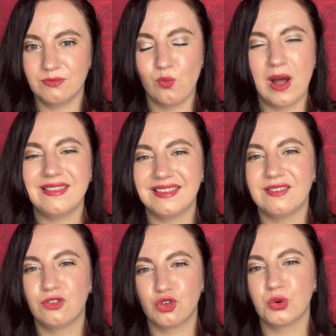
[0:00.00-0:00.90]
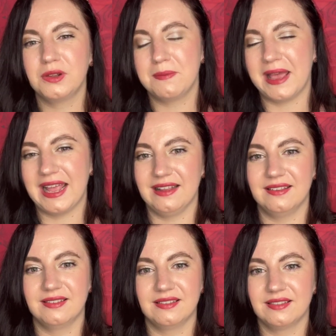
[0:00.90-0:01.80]
once it's truly
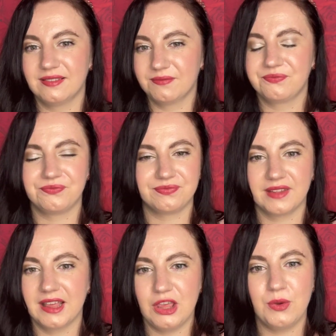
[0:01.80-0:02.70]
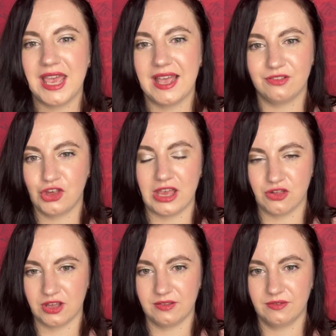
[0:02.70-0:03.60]
made, you can't
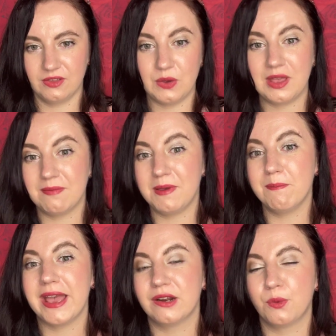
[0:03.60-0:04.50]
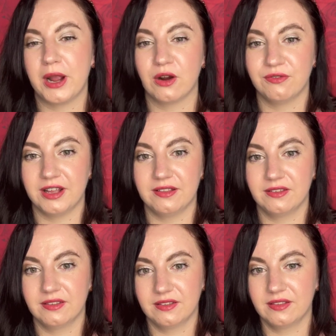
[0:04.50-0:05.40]
change it. You can be made aware of
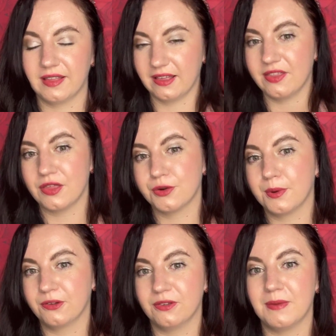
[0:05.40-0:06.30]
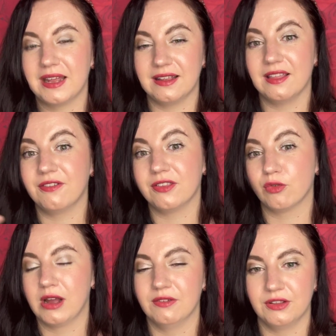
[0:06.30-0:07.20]
it, like another person made it, if
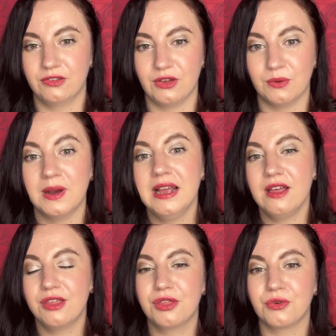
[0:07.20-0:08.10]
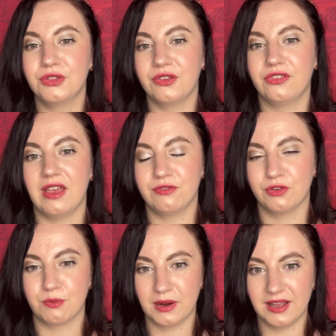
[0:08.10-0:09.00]
it's relevant to you. Through this
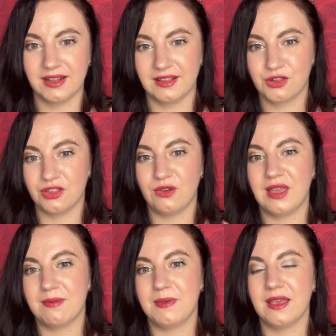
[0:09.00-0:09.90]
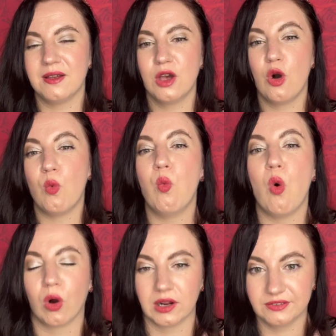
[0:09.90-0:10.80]
gift of precognition, you can be
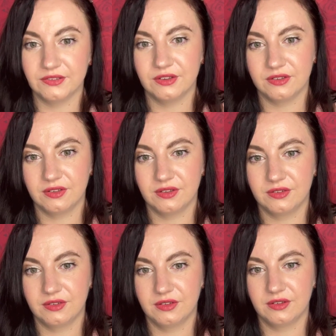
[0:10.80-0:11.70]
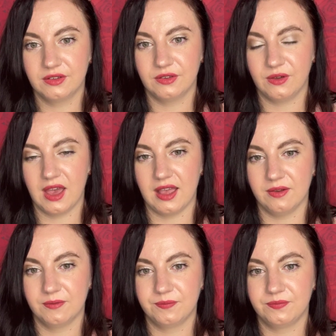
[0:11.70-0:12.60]
warned,
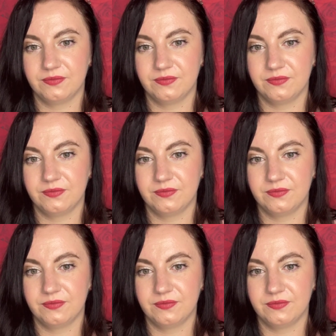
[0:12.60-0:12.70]
okay?